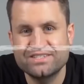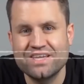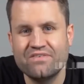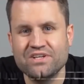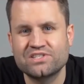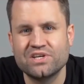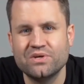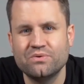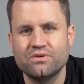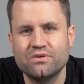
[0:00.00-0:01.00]
Series
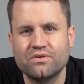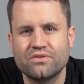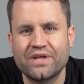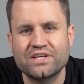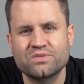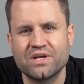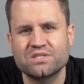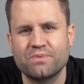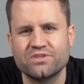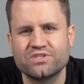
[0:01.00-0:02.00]
2, thanks to our
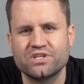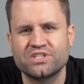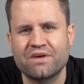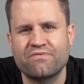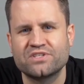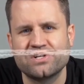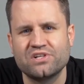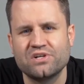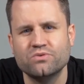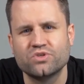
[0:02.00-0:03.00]
sponsor,
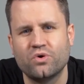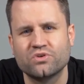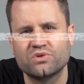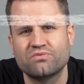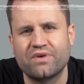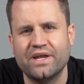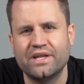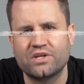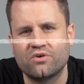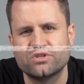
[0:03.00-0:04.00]
Shafrazul, who's also
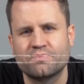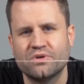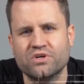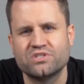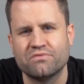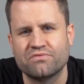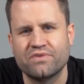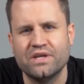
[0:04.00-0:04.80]
fighting entrepreneurs and